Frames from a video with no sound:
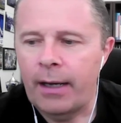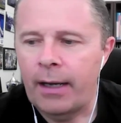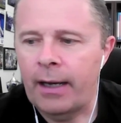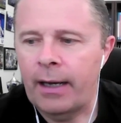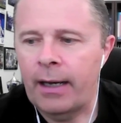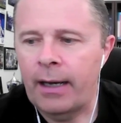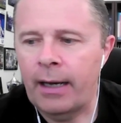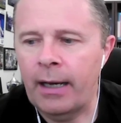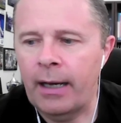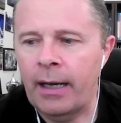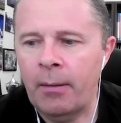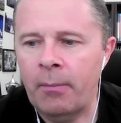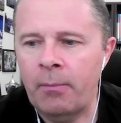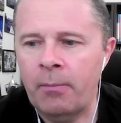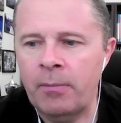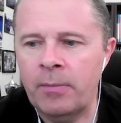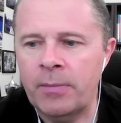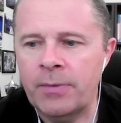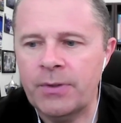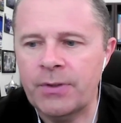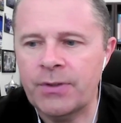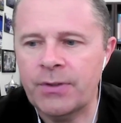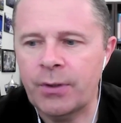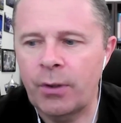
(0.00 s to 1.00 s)

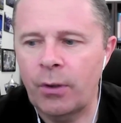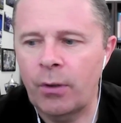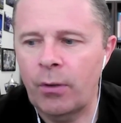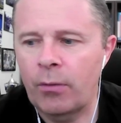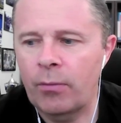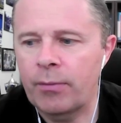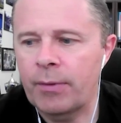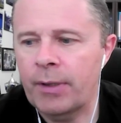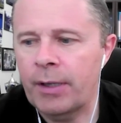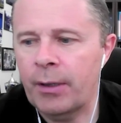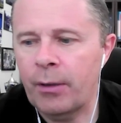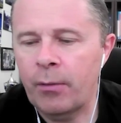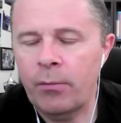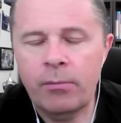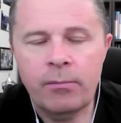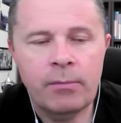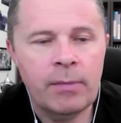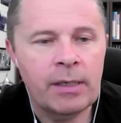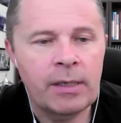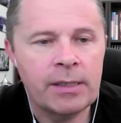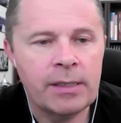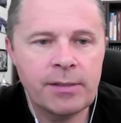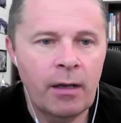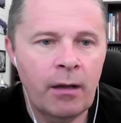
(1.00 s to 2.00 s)
So,
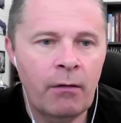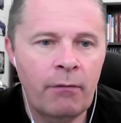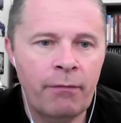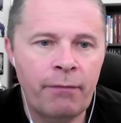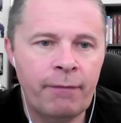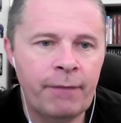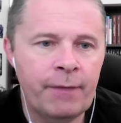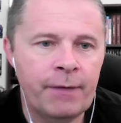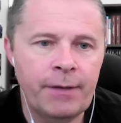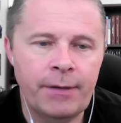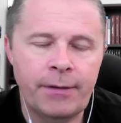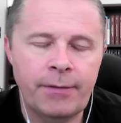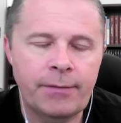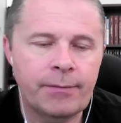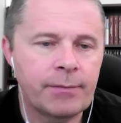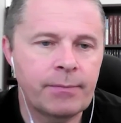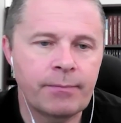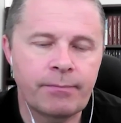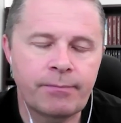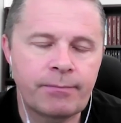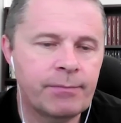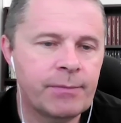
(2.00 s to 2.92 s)
myself and